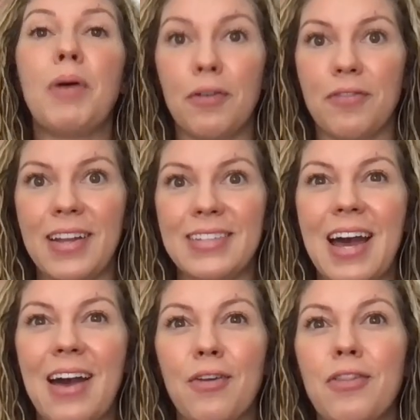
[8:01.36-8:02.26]
perfect
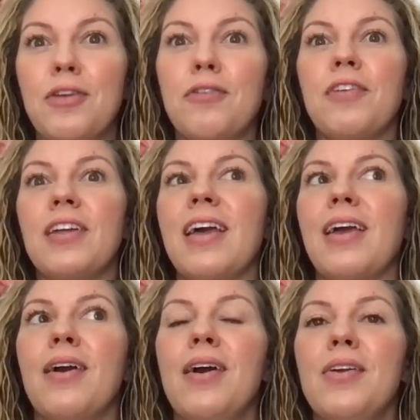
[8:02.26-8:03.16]
at, or that you feel
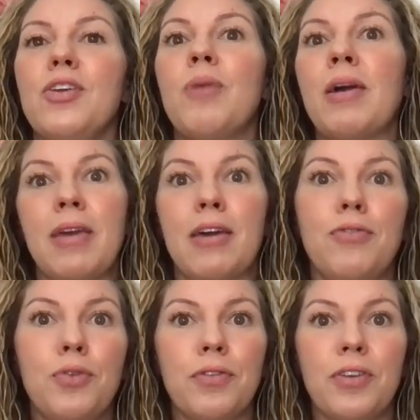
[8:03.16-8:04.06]
like you might make a
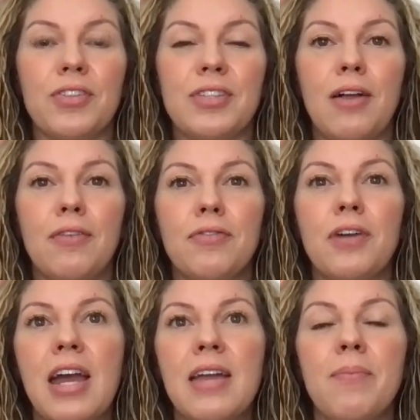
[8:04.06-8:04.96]
fool of yourself,
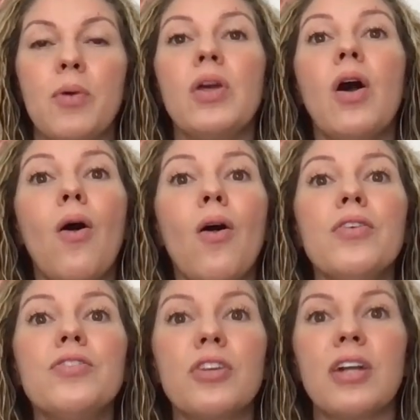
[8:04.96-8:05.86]
right? But we
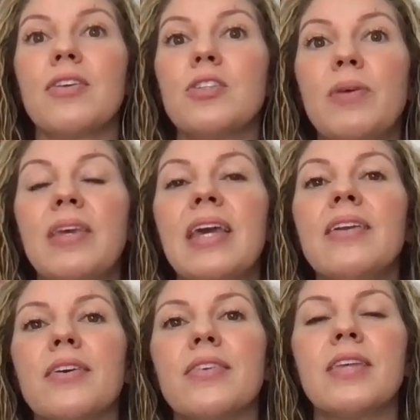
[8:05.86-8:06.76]
all start out as
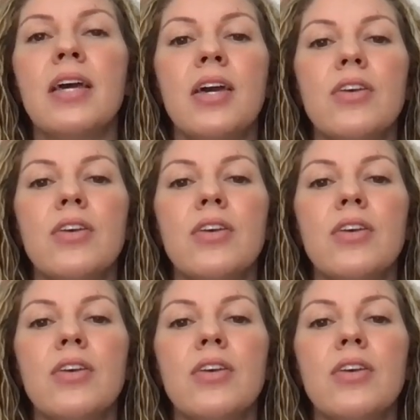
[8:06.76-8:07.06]
beginners.